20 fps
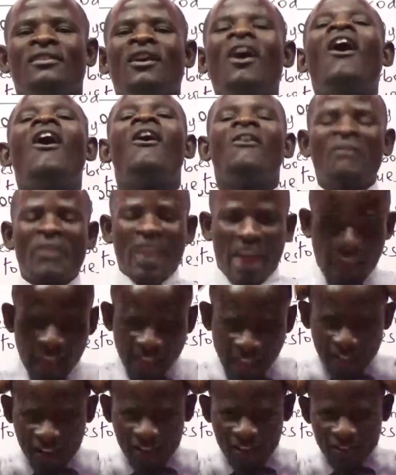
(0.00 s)
of the
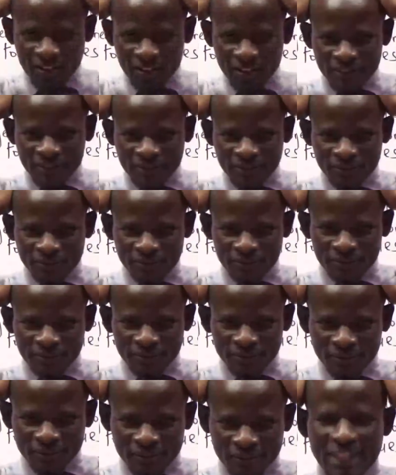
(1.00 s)
head
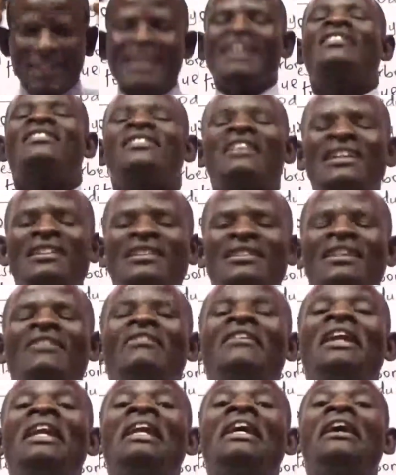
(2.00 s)
is
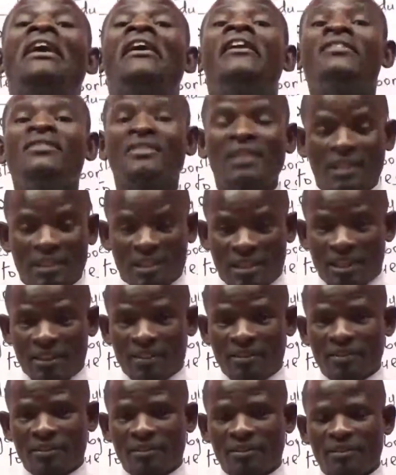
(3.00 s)
37 degrees
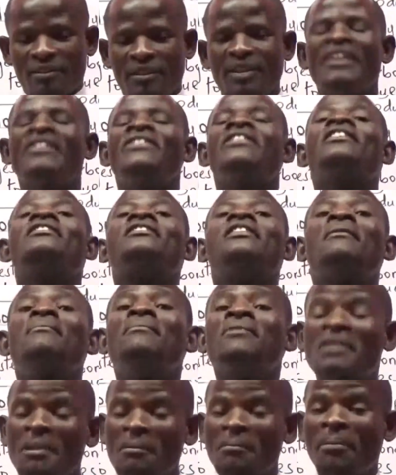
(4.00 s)
Celsius, the same
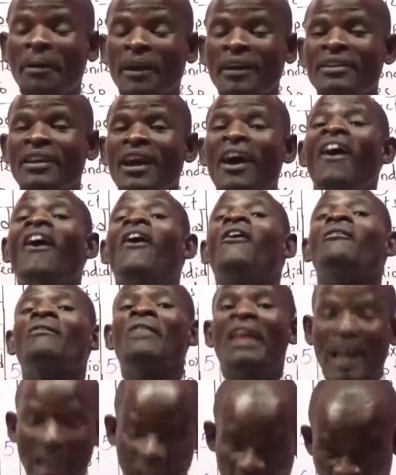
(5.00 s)
temperature of the
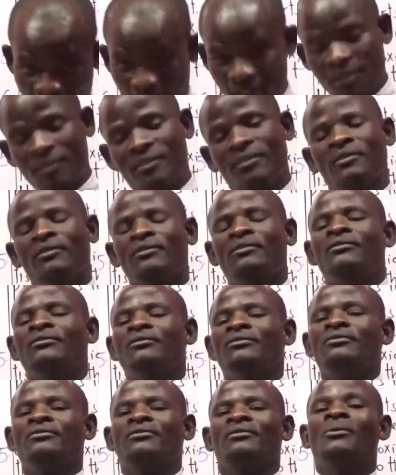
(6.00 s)
leg,
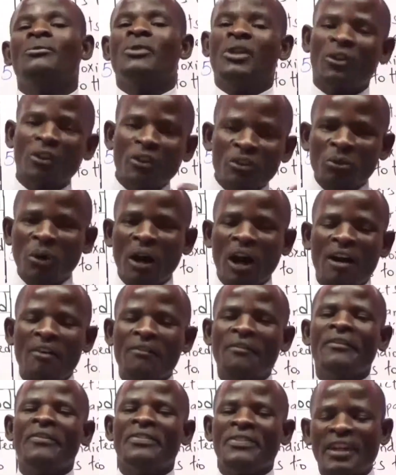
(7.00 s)
we are going to
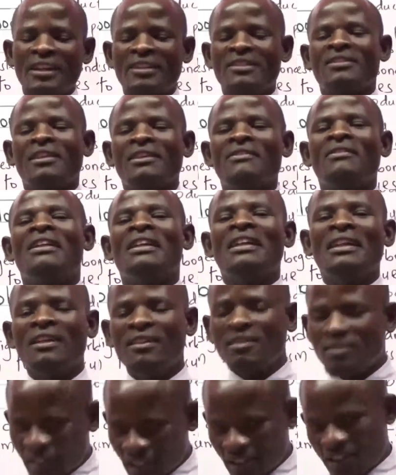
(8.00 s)
have 37
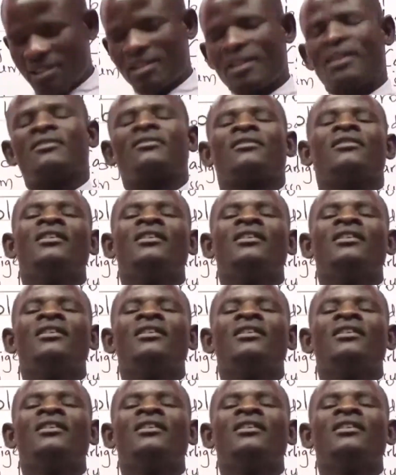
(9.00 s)
degrees Celsius.